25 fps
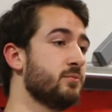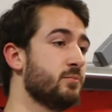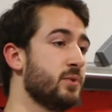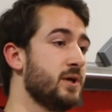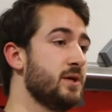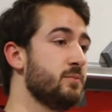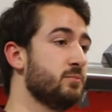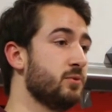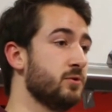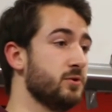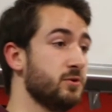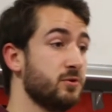
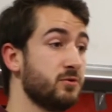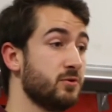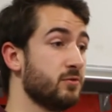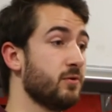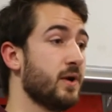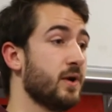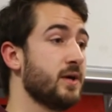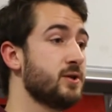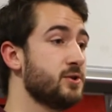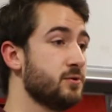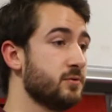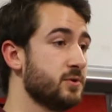people, young
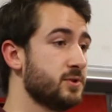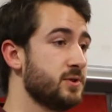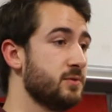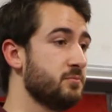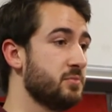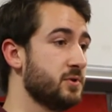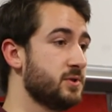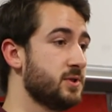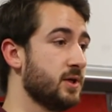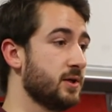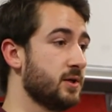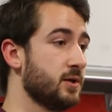graduates in
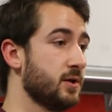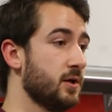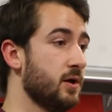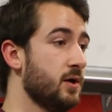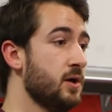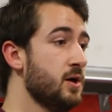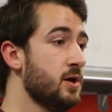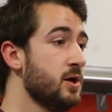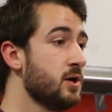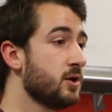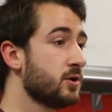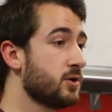particular,
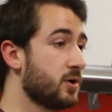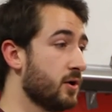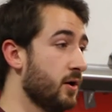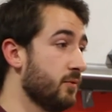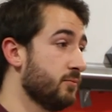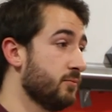co